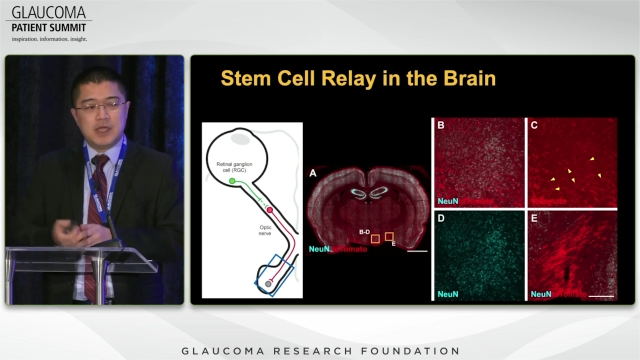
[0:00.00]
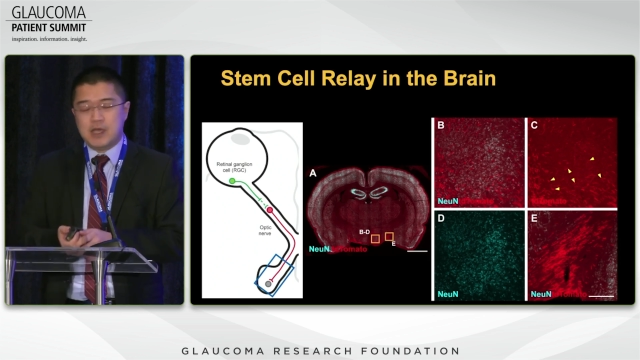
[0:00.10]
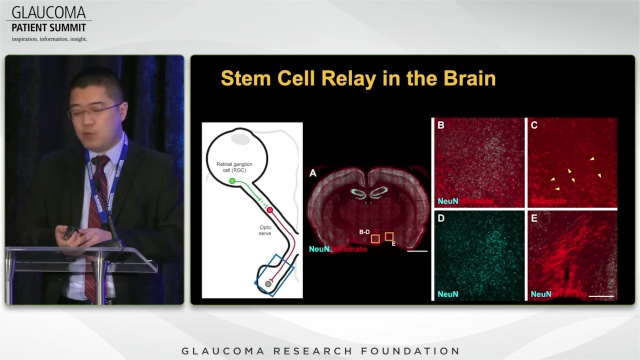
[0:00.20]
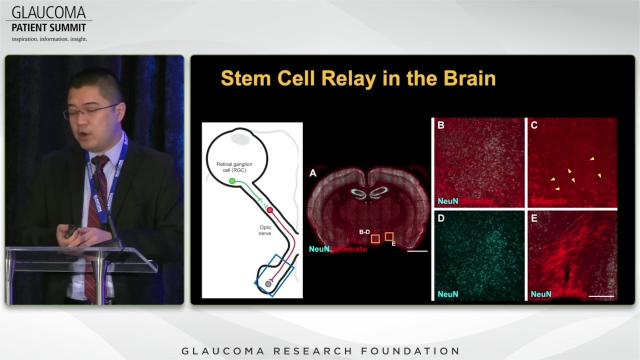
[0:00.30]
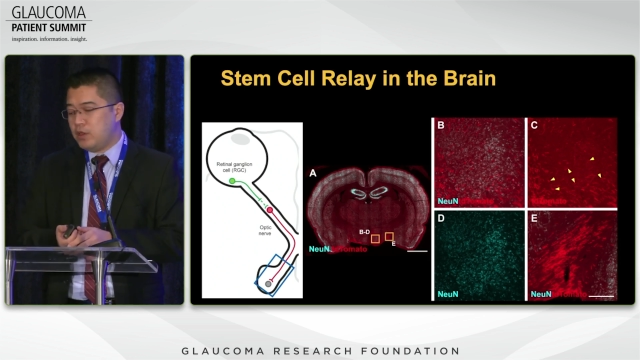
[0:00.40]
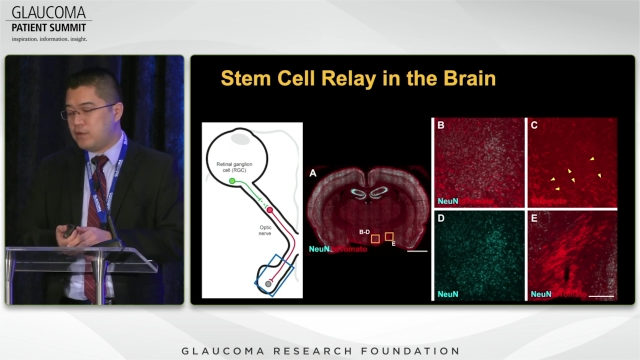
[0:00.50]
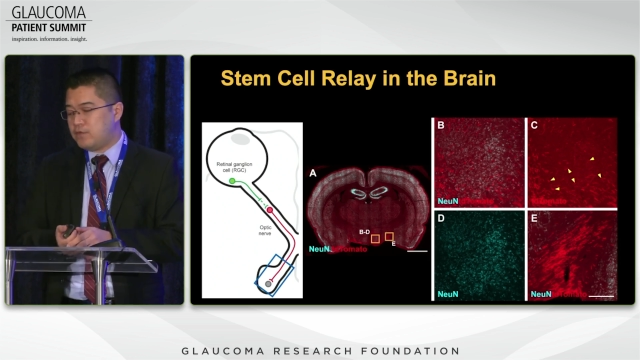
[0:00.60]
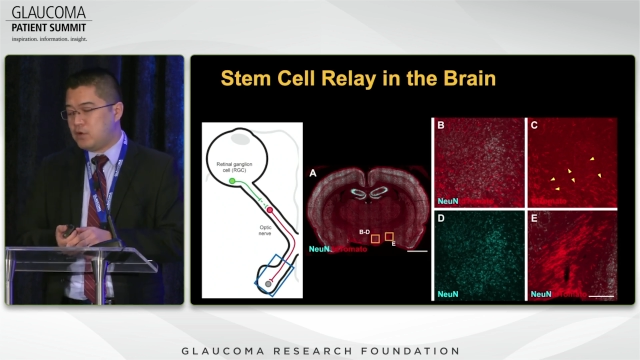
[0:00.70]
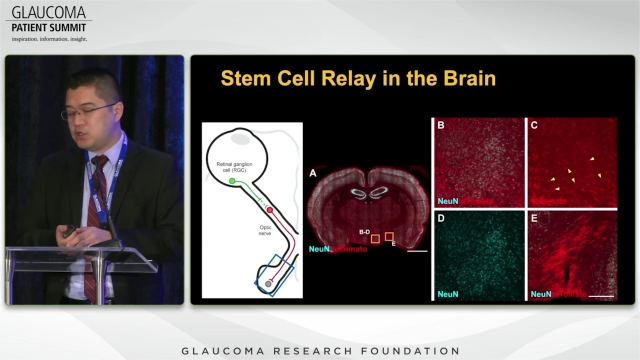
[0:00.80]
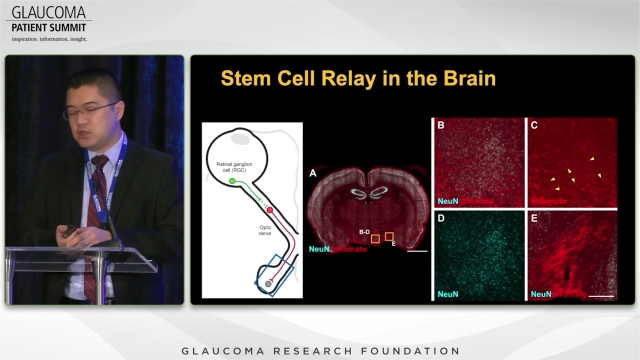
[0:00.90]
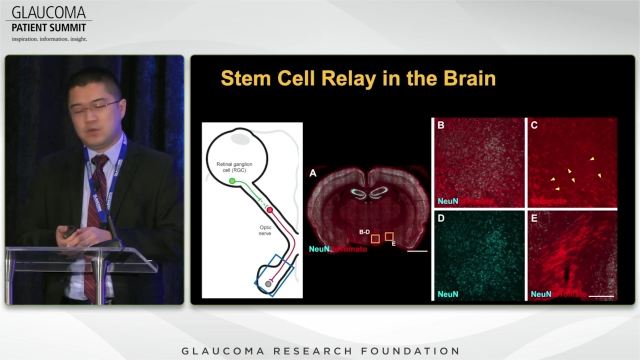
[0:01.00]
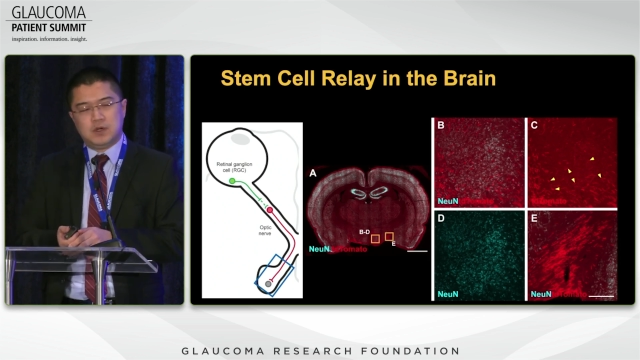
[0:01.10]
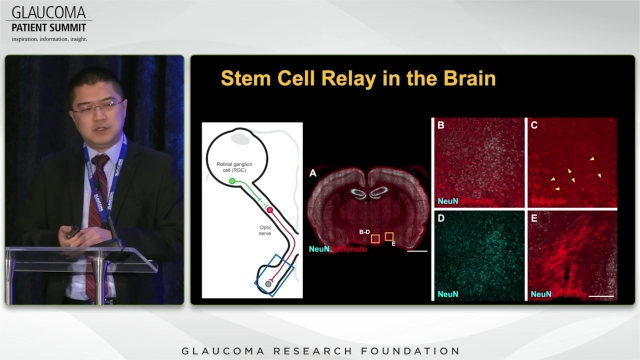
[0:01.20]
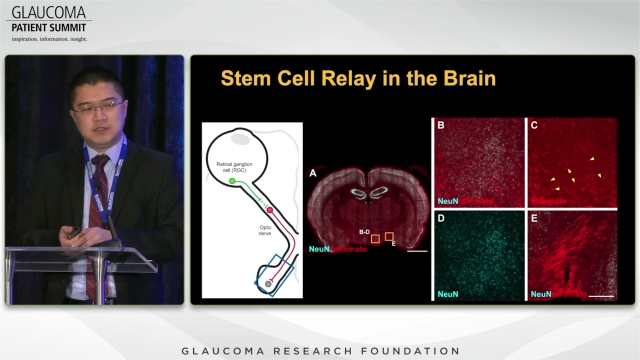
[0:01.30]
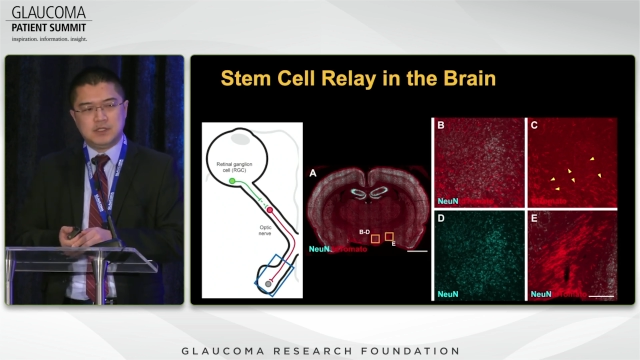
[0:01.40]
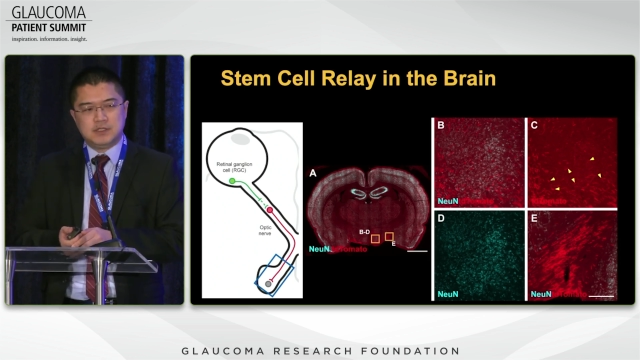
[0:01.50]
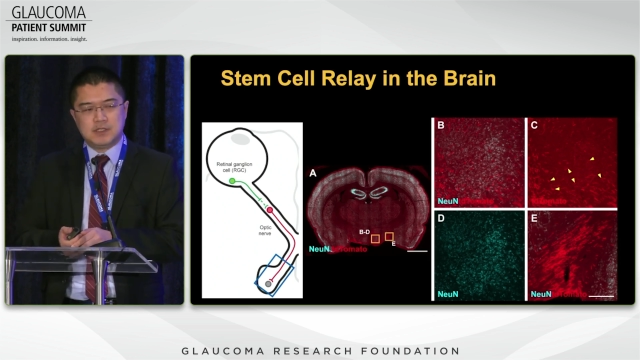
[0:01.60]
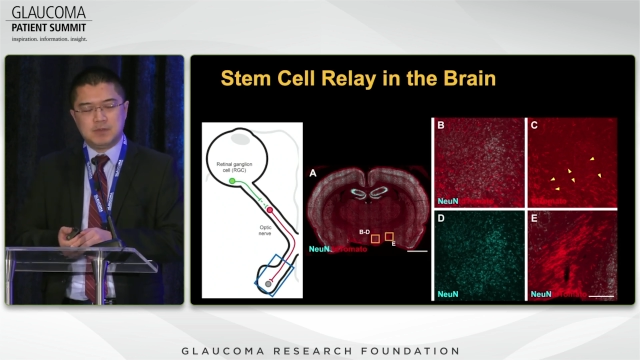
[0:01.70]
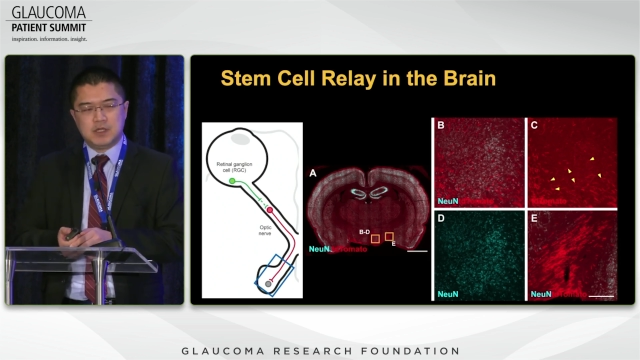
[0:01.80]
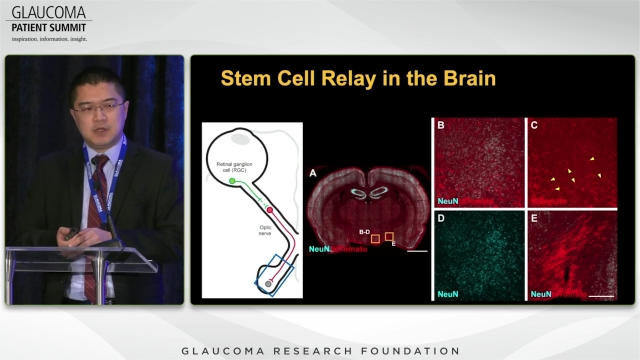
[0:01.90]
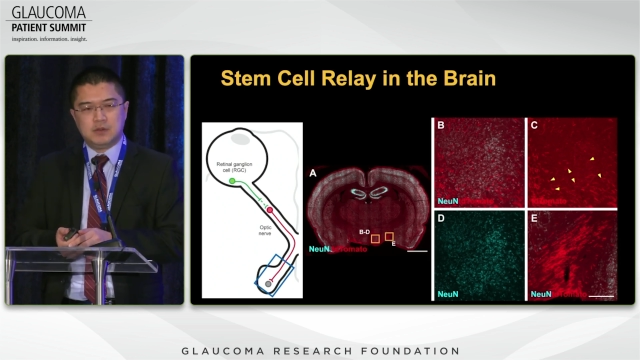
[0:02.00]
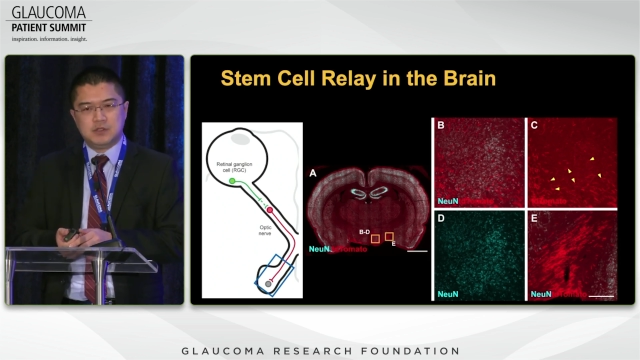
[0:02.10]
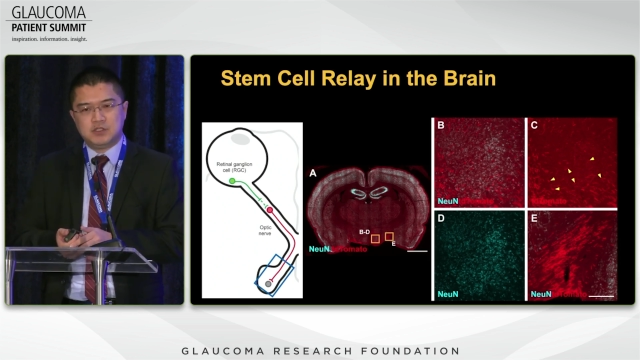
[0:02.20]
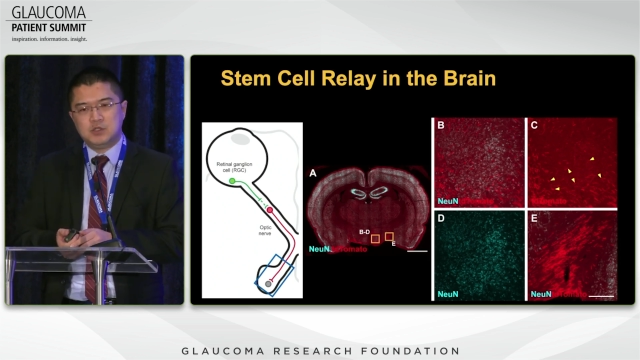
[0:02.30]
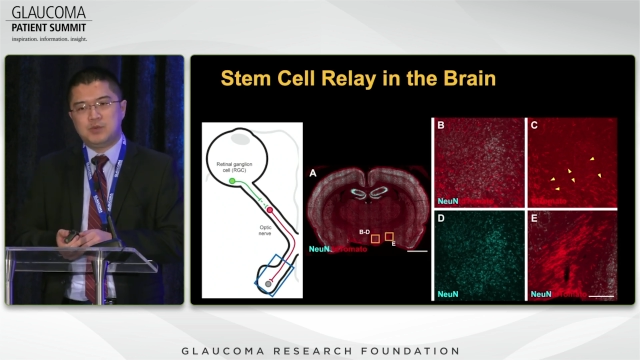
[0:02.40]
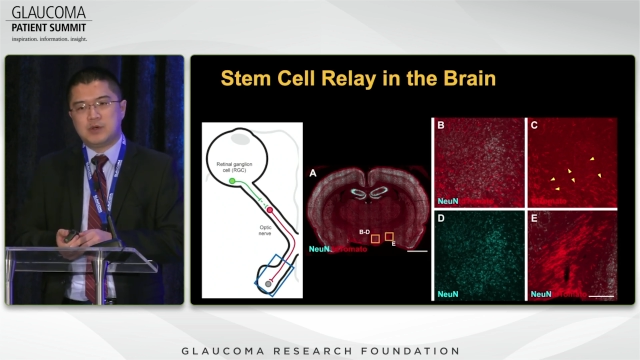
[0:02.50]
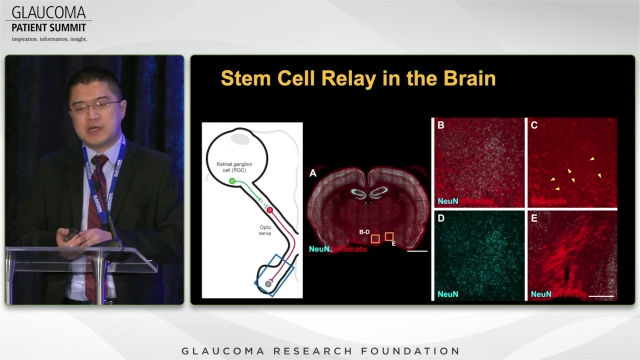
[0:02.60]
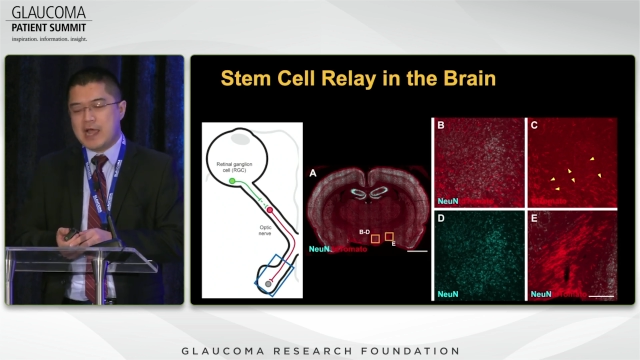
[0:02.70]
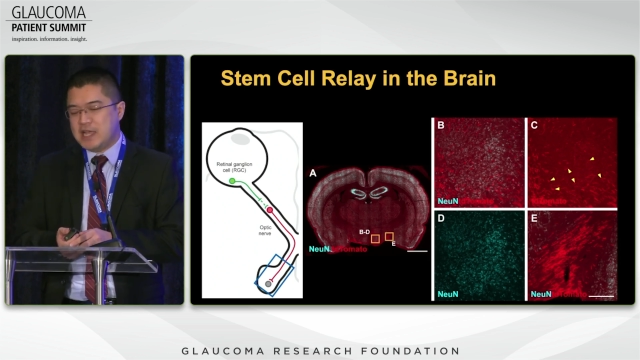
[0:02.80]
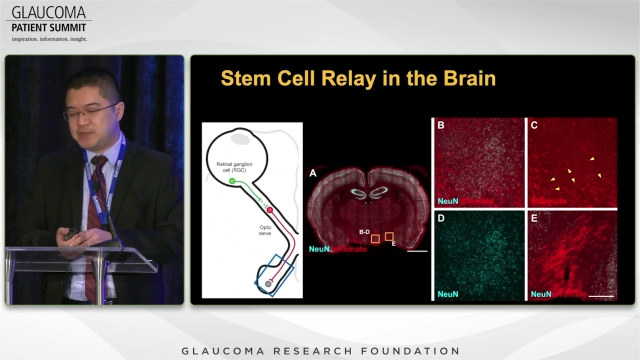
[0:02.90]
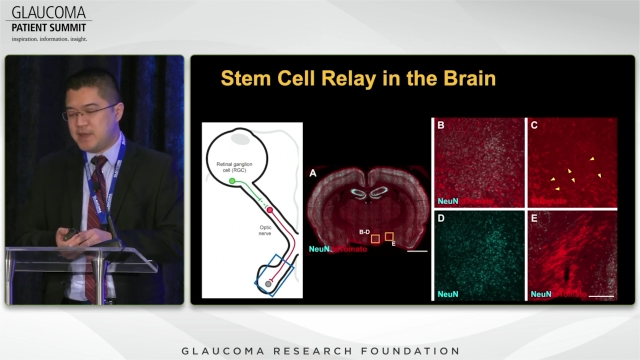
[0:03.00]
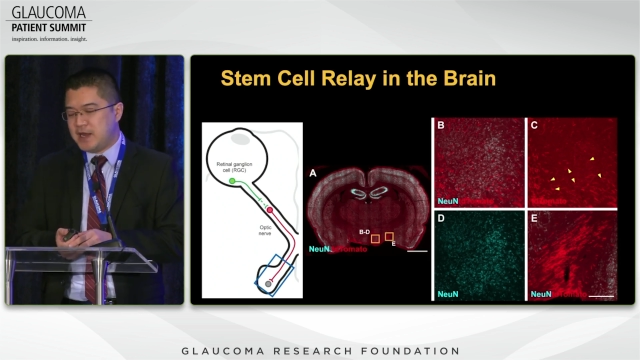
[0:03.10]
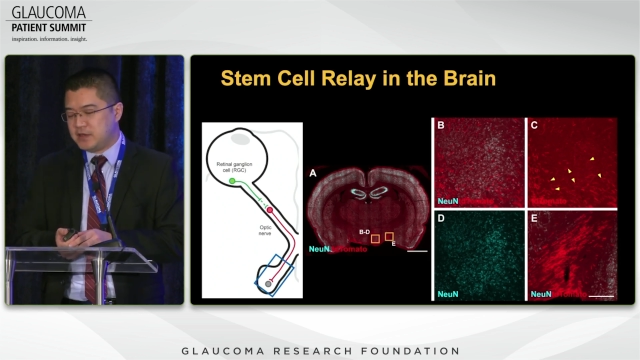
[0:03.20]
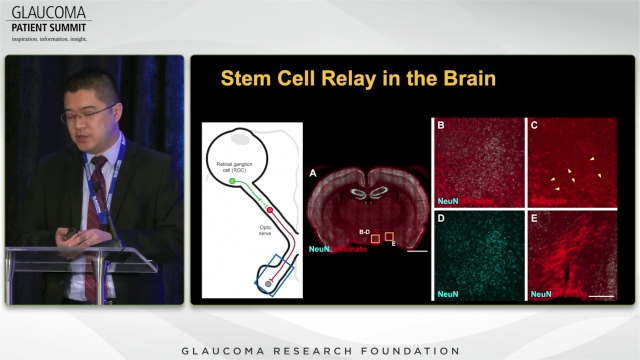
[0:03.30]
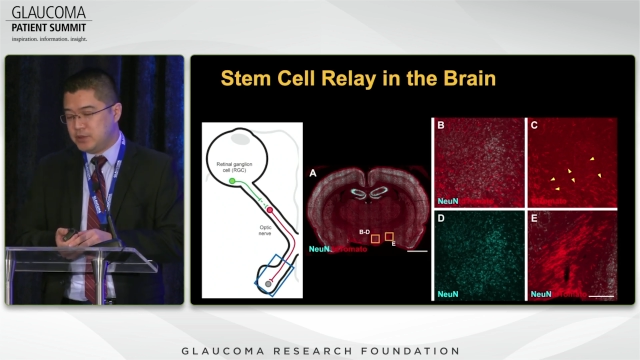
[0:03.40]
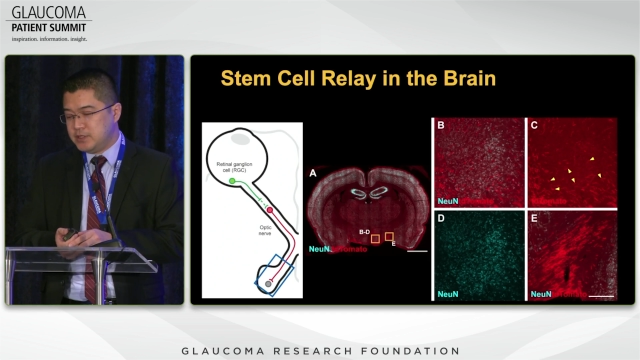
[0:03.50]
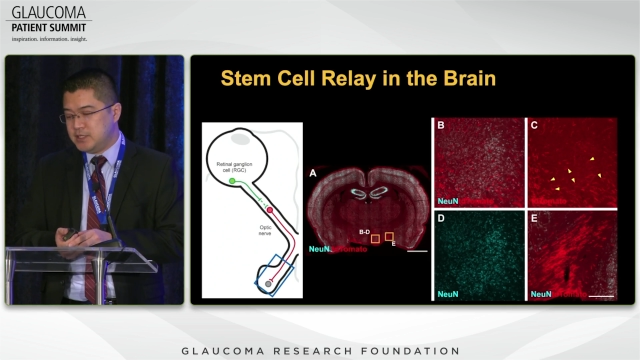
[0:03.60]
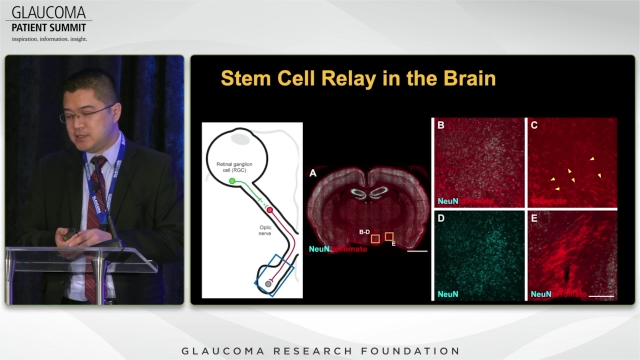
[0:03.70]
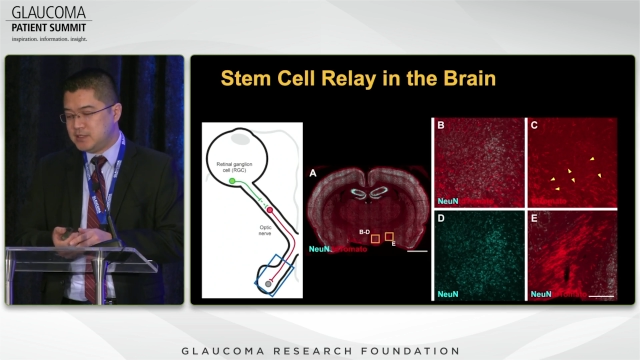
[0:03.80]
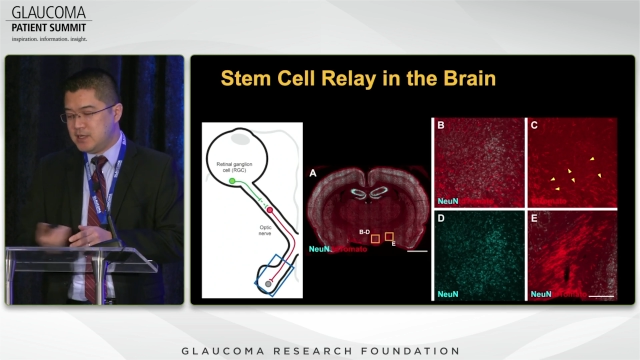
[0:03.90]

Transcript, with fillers: And one of the first ones is something called the suprachiasmatic nucleus.